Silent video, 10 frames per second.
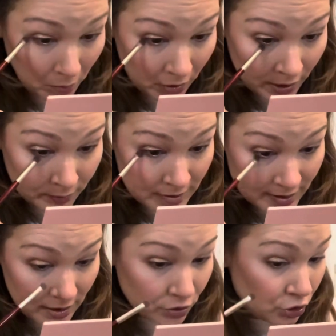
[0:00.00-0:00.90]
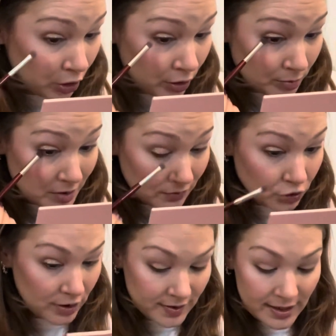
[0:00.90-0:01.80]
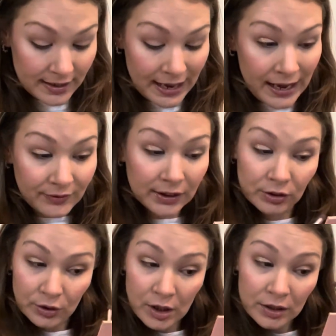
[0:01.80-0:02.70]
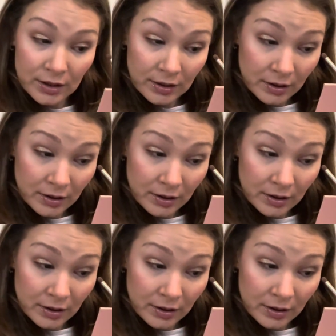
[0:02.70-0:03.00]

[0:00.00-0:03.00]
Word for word: But I would say in terms of just like having a look